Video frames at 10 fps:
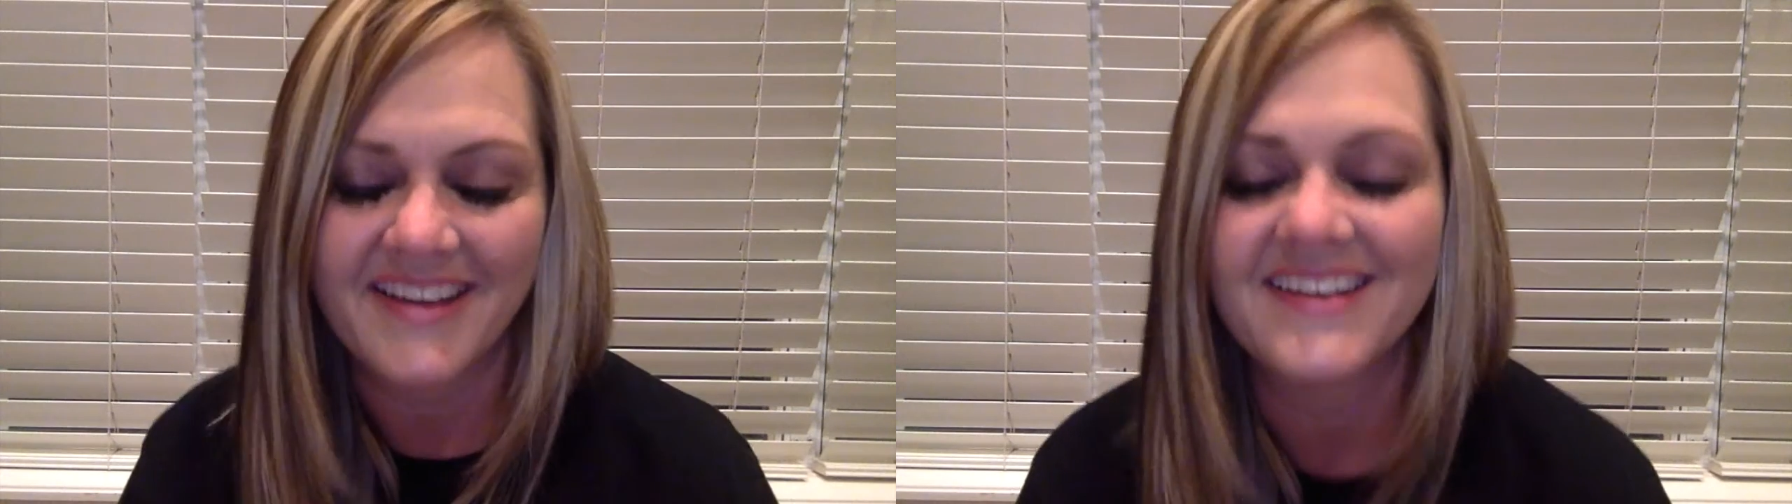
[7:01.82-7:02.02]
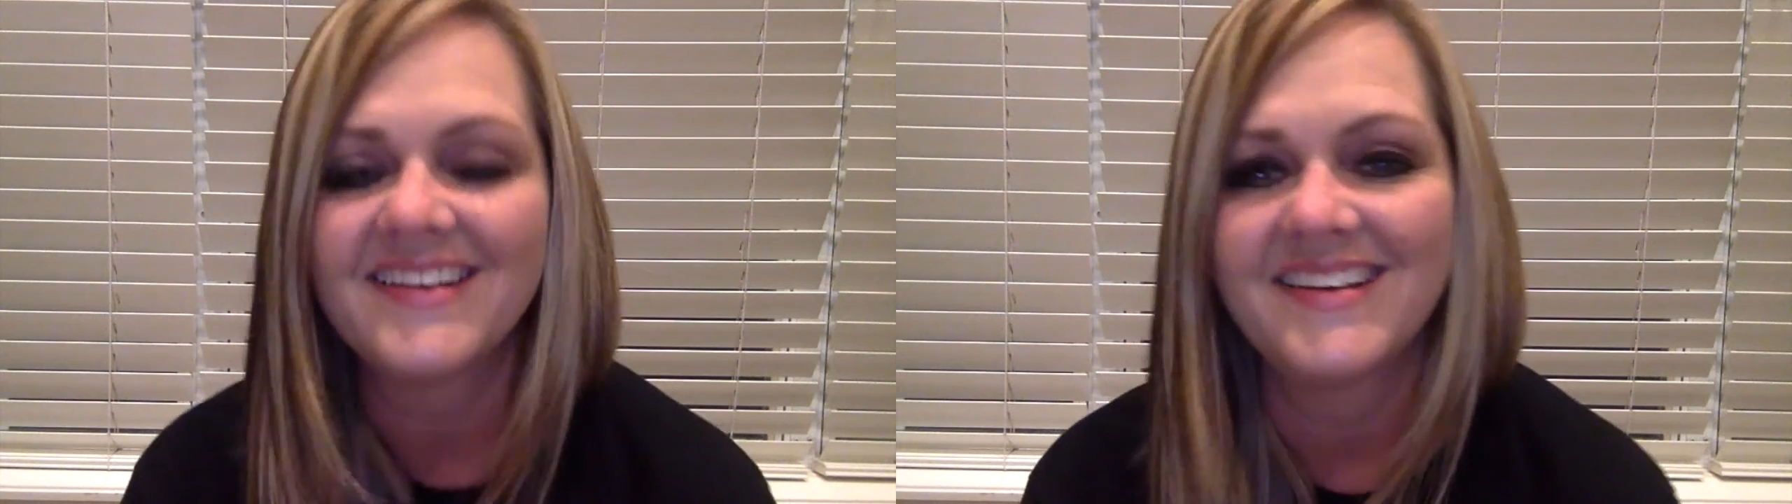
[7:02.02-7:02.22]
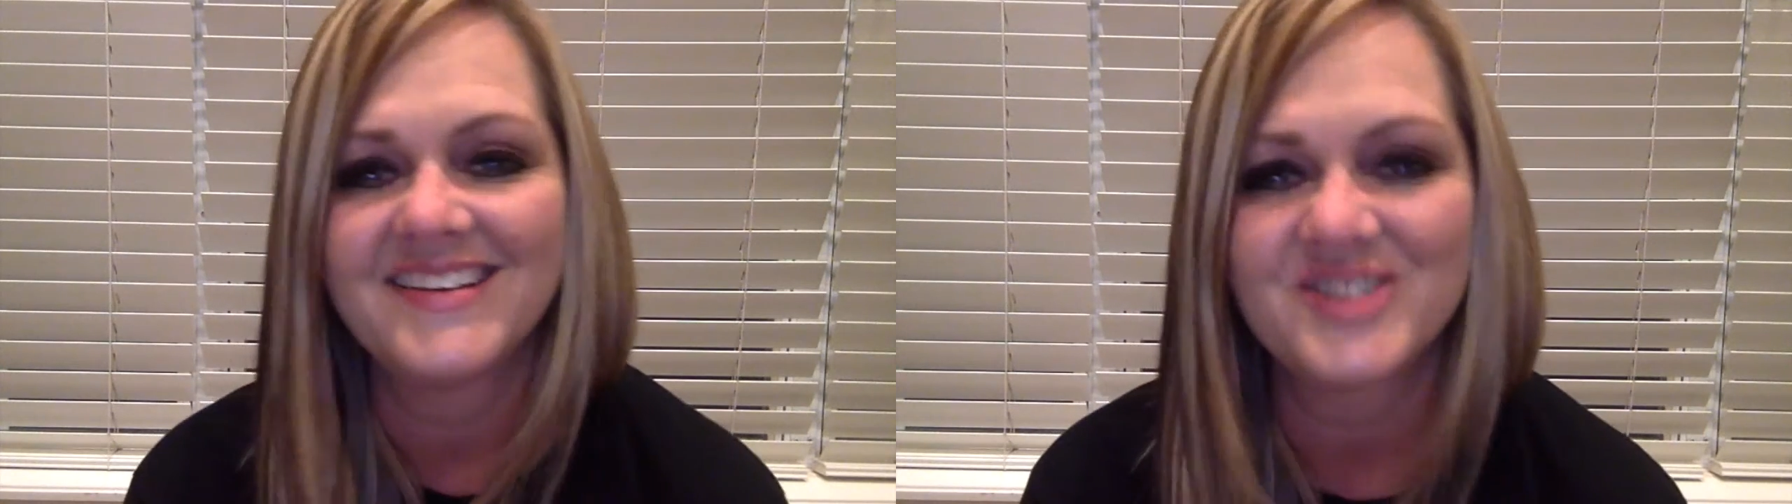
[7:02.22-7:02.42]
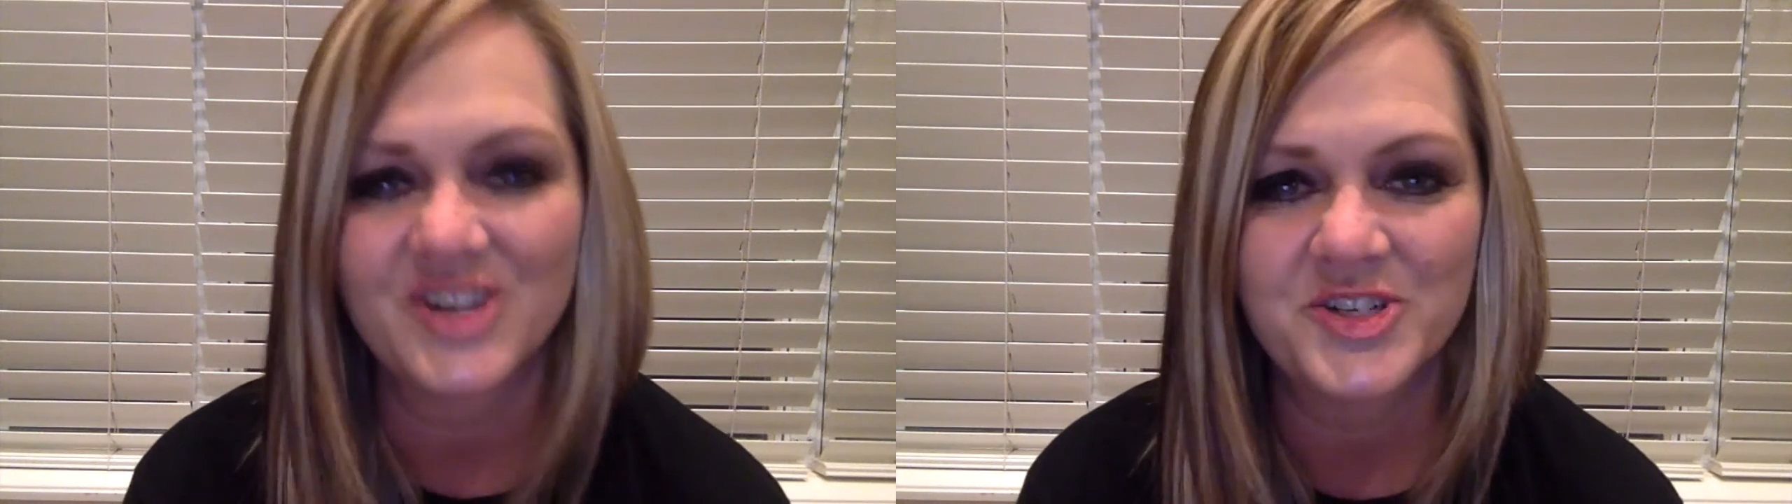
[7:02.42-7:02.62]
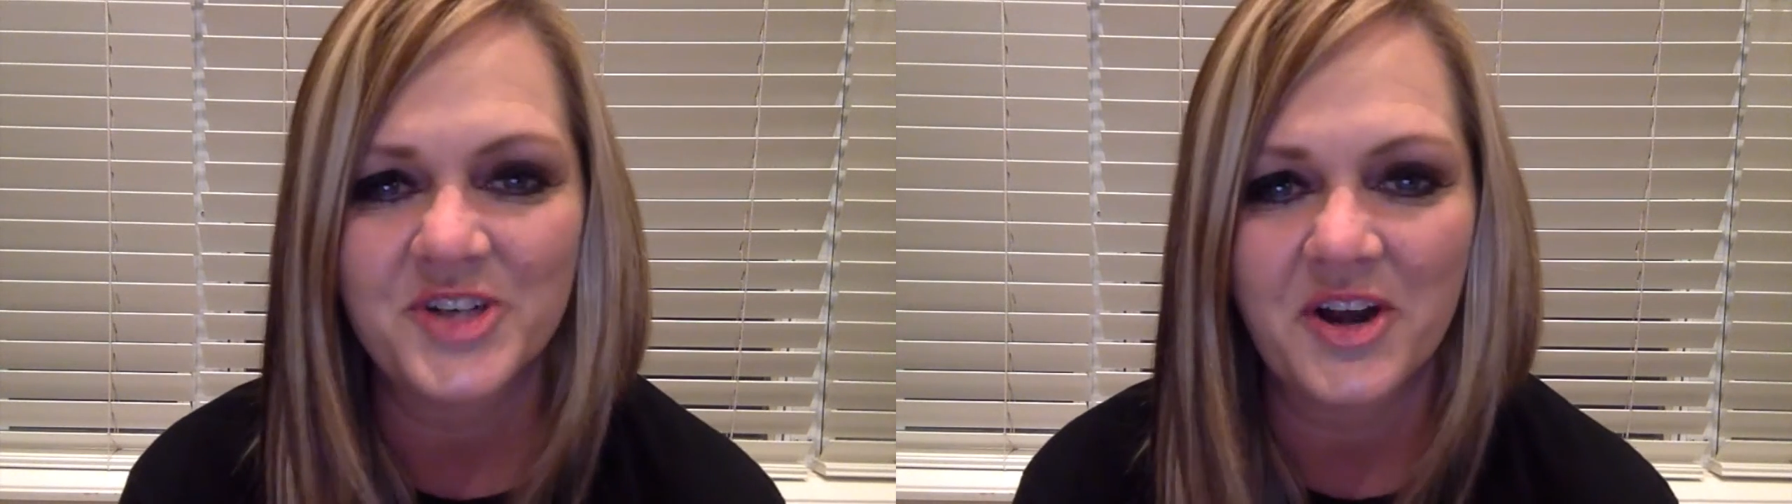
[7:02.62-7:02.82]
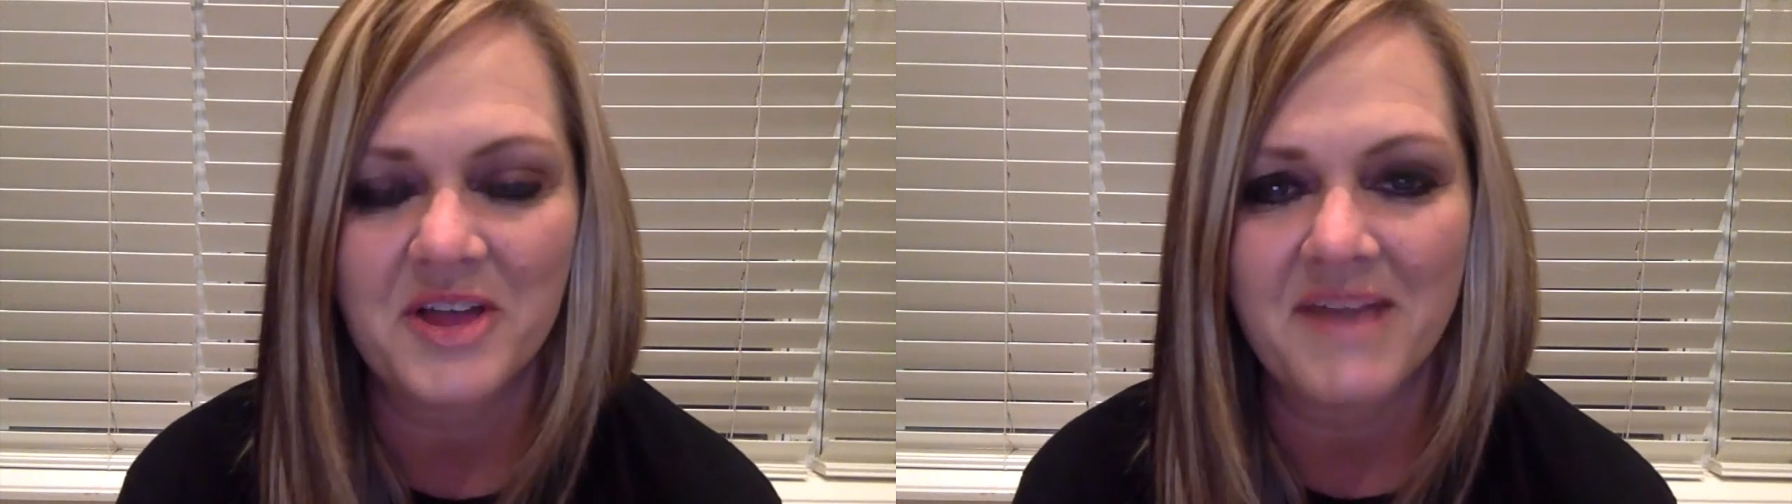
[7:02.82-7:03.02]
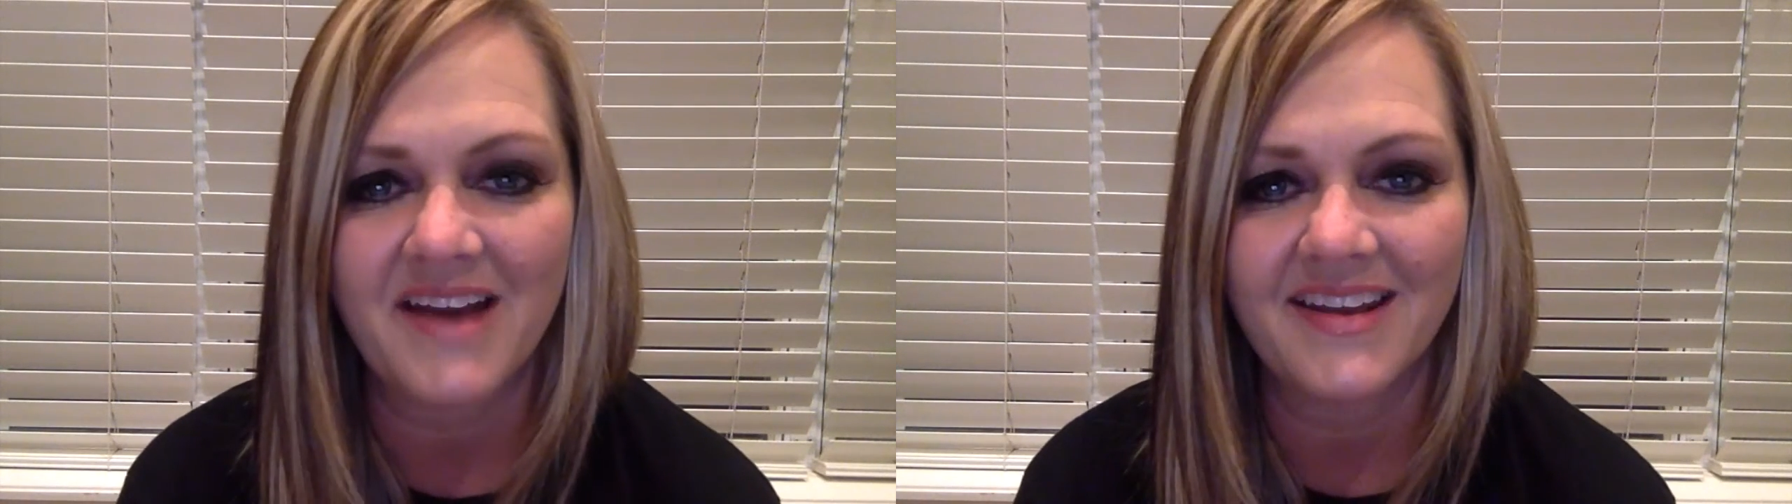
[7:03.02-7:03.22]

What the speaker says: it. Start sharing about